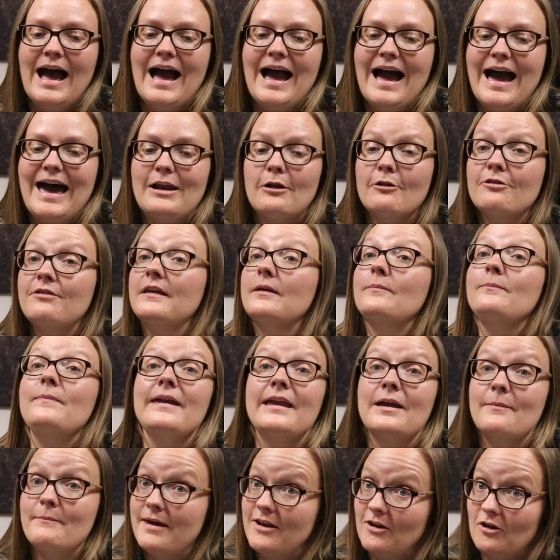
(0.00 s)
I don't think
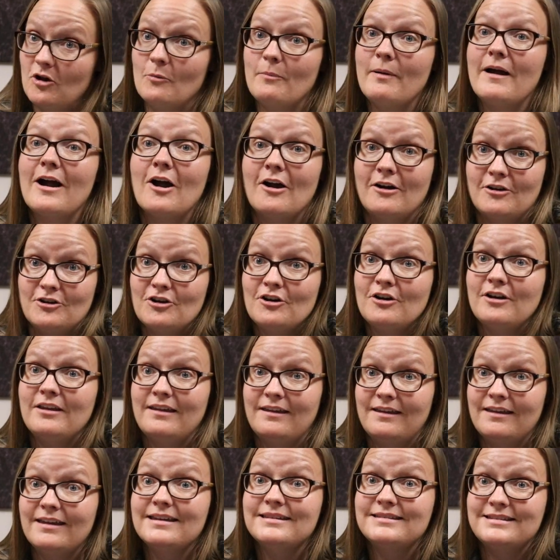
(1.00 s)
being a medical power
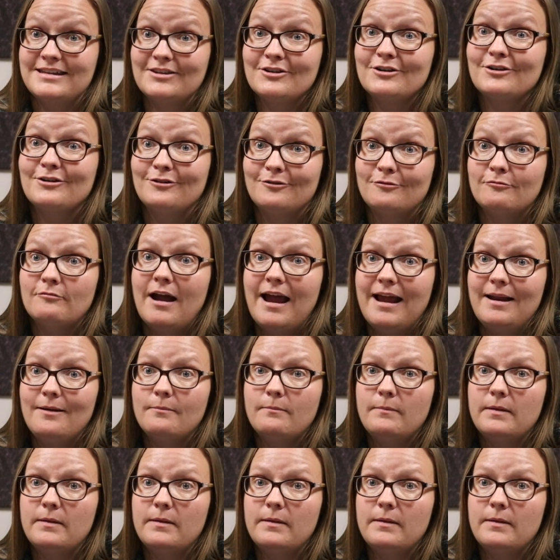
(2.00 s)
attorney is either, right?